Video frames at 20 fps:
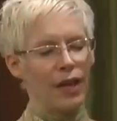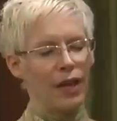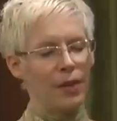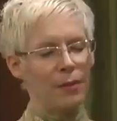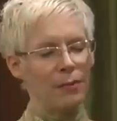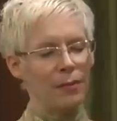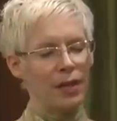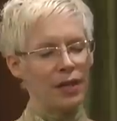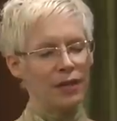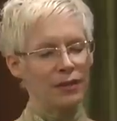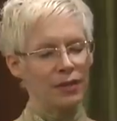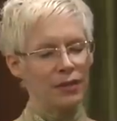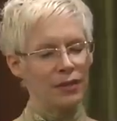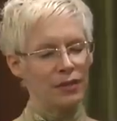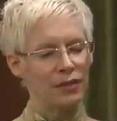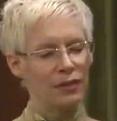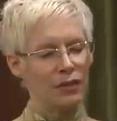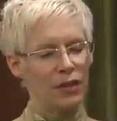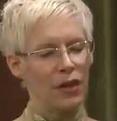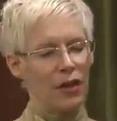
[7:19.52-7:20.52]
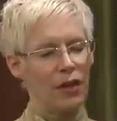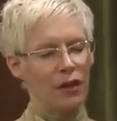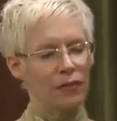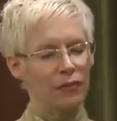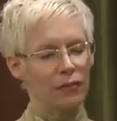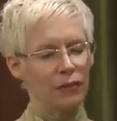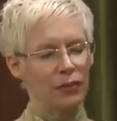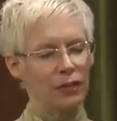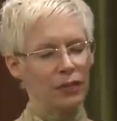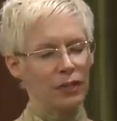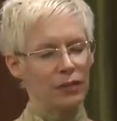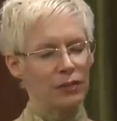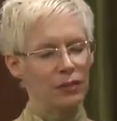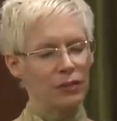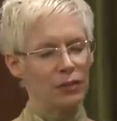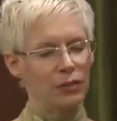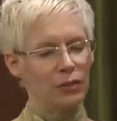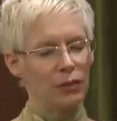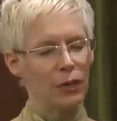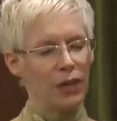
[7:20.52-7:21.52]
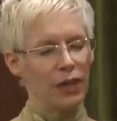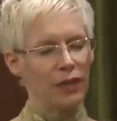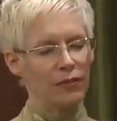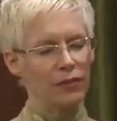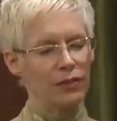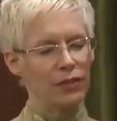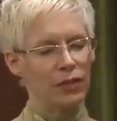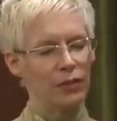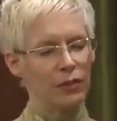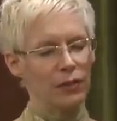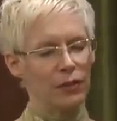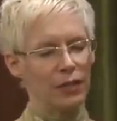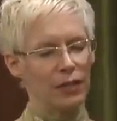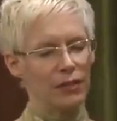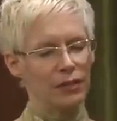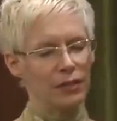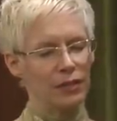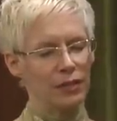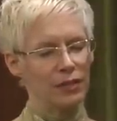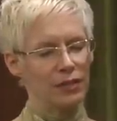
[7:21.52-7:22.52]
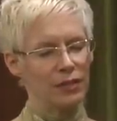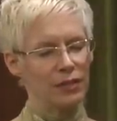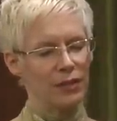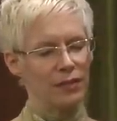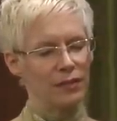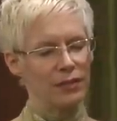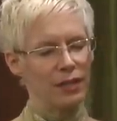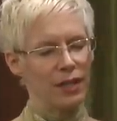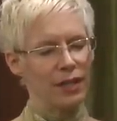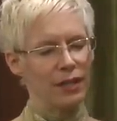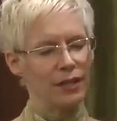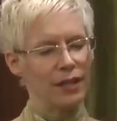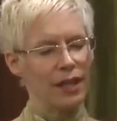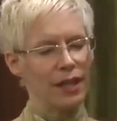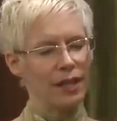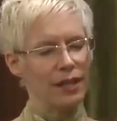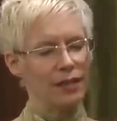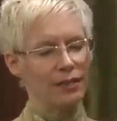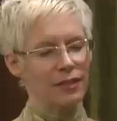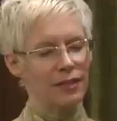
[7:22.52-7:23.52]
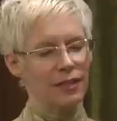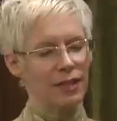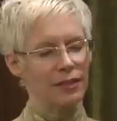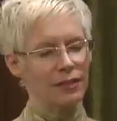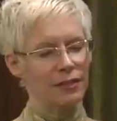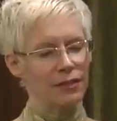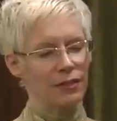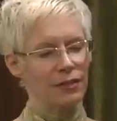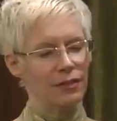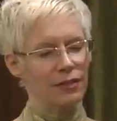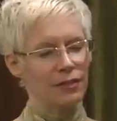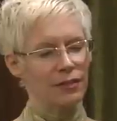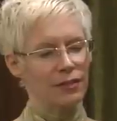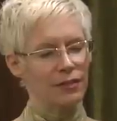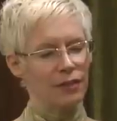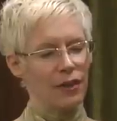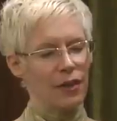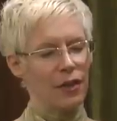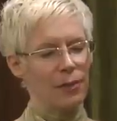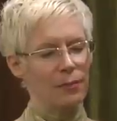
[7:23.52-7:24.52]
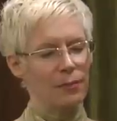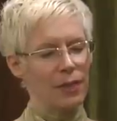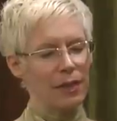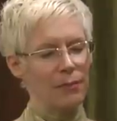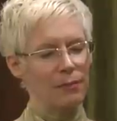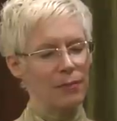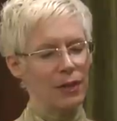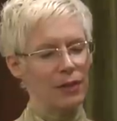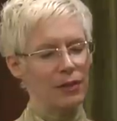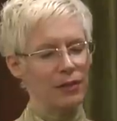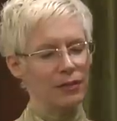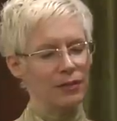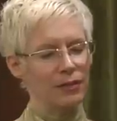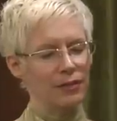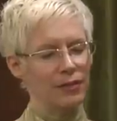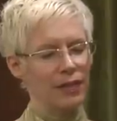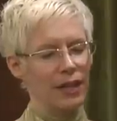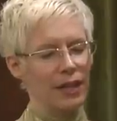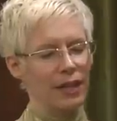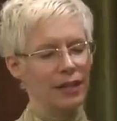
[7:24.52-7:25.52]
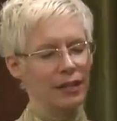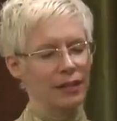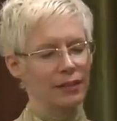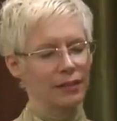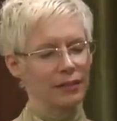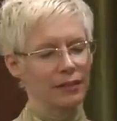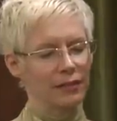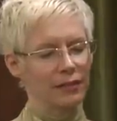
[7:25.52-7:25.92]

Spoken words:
I make this offering to 12 generations of dead ancestors on my mother's side.